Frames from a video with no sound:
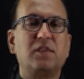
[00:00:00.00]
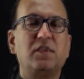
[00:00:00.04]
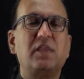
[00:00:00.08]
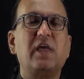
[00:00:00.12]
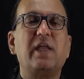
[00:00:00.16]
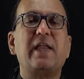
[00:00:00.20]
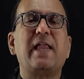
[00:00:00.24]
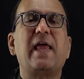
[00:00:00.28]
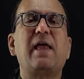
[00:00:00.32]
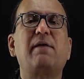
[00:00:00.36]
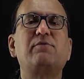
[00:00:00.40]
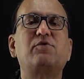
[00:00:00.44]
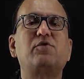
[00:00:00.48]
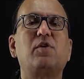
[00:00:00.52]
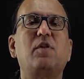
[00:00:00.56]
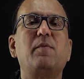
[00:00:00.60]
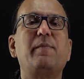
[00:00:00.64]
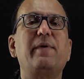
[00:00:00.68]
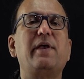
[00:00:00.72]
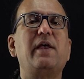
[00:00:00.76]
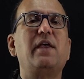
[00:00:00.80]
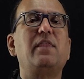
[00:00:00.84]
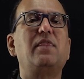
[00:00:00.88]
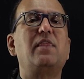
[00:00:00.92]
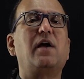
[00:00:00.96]
Their names will
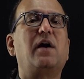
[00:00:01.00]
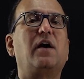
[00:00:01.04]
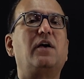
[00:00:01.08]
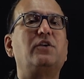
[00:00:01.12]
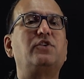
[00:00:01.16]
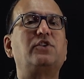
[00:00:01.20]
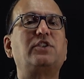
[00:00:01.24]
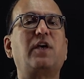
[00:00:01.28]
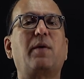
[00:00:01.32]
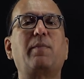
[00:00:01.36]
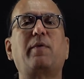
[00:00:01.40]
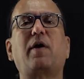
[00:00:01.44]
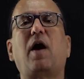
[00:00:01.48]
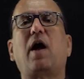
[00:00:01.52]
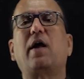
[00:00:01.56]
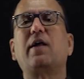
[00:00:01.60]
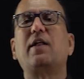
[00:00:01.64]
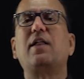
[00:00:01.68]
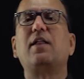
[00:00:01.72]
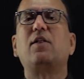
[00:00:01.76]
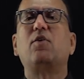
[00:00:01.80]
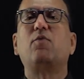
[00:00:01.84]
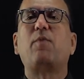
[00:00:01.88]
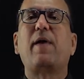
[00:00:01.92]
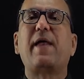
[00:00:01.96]
be the
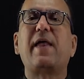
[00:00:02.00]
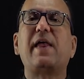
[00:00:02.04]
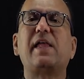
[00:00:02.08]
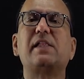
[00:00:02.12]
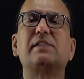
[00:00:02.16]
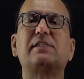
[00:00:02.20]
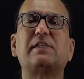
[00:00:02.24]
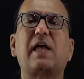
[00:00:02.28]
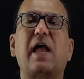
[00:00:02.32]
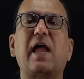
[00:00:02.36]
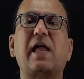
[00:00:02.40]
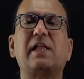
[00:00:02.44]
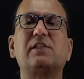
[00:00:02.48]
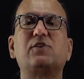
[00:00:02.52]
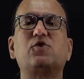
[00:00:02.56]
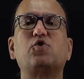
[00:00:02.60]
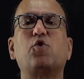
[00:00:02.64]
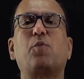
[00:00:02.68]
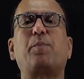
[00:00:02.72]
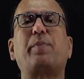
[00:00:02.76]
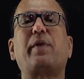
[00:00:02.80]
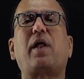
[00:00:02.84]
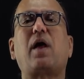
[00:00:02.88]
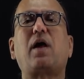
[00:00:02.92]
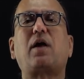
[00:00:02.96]
subcardinal veins and
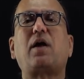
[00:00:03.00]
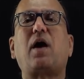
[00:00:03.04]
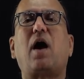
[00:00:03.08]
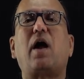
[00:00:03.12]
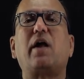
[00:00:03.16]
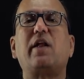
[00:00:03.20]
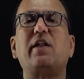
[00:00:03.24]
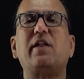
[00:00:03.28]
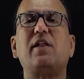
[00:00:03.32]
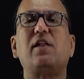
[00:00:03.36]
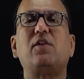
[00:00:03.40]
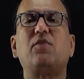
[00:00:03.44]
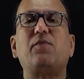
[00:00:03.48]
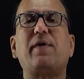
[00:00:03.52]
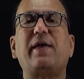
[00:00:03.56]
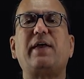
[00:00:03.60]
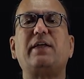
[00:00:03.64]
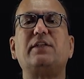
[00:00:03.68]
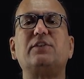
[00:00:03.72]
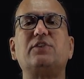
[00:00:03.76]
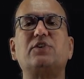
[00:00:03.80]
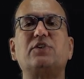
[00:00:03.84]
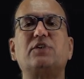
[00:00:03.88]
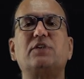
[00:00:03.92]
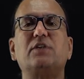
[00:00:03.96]
supracardinal
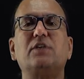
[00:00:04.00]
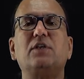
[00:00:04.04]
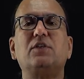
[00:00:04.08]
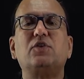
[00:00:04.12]
veins.